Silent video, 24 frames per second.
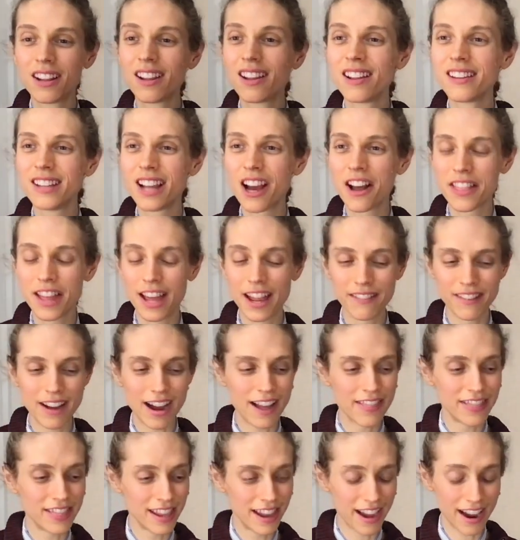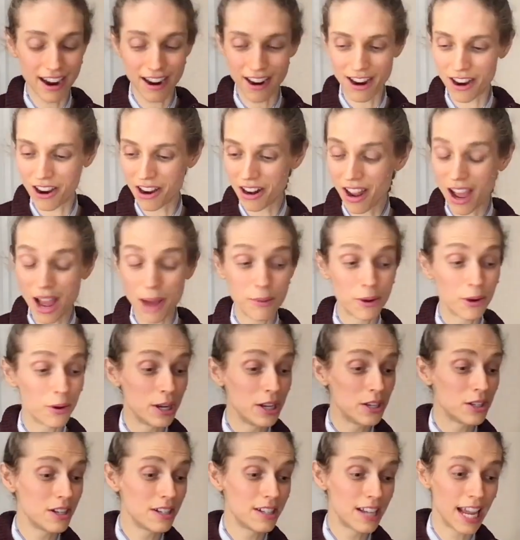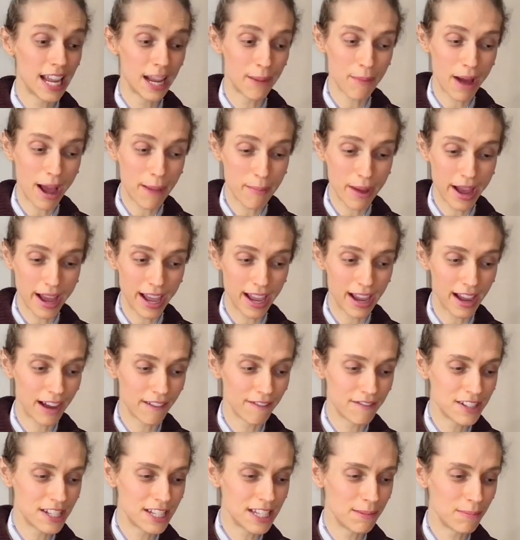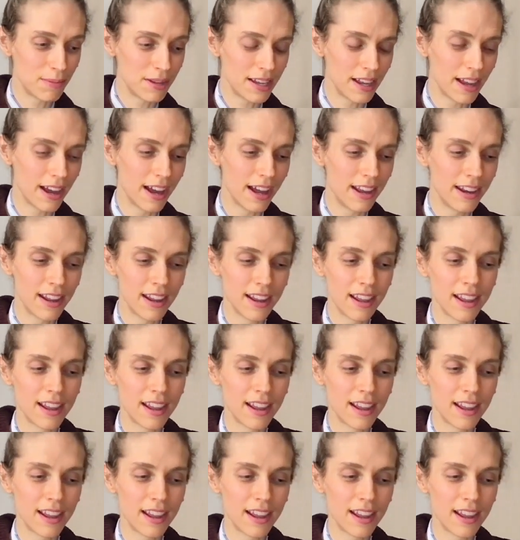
Now that I've gotten the air out, I'm going to take my bag of T P N,